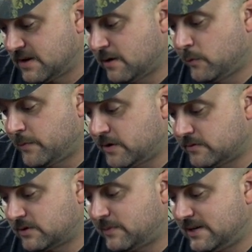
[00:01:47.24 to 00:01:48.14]
caramel
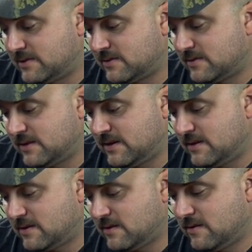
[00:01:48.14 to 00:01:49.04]
malt spices
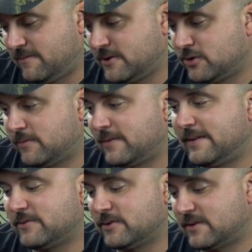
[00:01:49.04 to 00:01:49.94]
and artificial
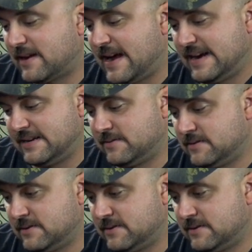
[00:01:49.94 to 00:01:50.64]
flavors added.